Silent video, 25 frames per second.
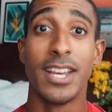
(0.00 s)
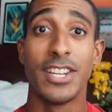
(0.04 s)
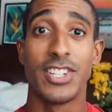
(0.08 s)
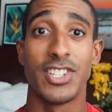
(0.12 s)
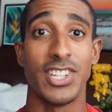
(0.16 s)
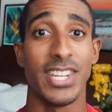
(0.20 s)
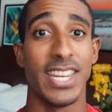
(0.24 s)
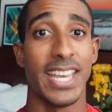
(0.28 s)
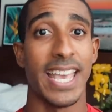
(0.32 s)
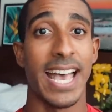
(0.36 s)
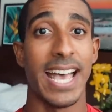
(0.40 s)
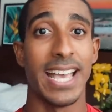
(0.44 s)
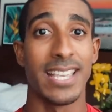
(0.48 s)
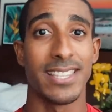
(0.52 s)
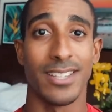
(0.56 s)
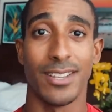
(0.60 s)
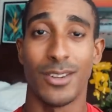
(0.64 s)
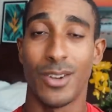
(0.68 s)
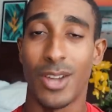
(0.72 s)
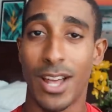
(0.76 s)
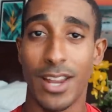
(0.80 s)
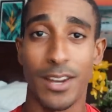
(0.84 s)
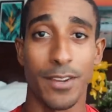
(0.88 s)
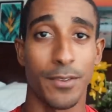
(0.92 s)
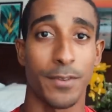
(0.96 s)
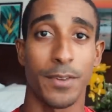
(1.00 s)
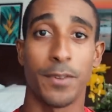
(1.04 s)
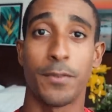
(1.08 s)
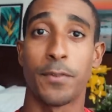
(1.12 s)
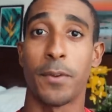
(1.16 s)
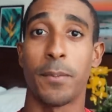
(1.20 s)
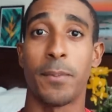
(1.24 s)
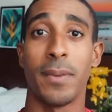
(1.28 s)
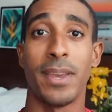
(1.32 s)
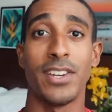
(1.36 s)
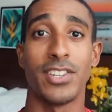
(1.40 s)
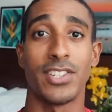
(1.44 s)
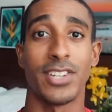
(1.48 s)
She has a lot of
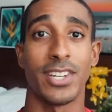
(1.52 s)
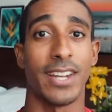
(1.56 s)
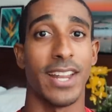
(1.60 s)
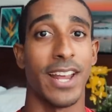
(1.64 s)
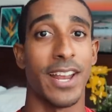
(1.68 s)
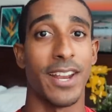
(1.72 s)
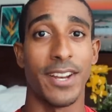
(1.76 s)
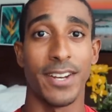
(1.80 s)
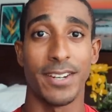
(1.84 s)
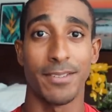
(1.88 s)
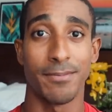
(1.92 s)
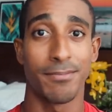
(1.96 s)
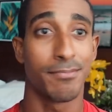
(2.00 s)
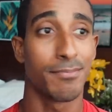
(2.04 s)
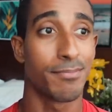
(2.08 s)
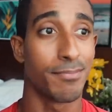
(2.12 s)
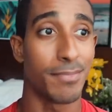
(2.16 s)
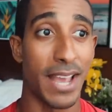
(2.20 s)
information. I